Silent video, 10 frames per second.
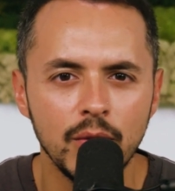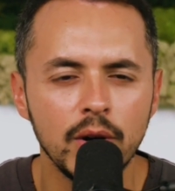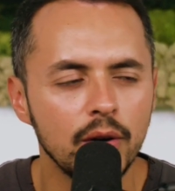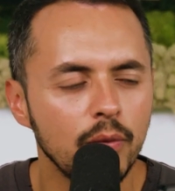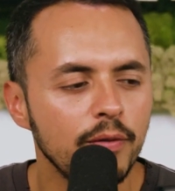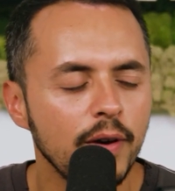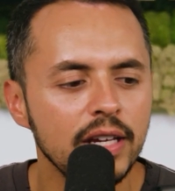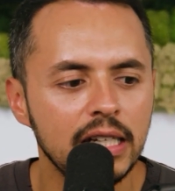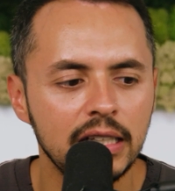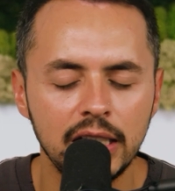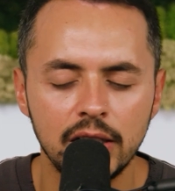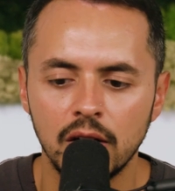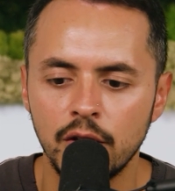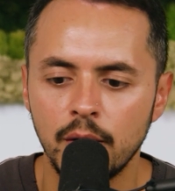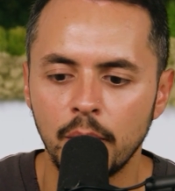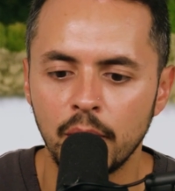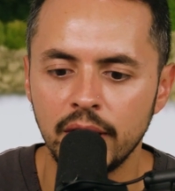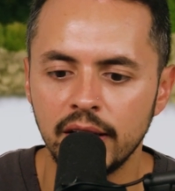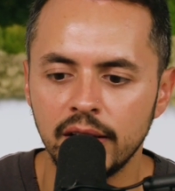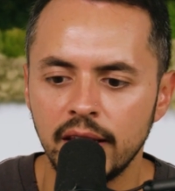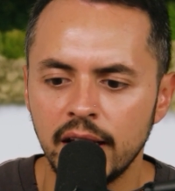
We're, we're very clear on the burden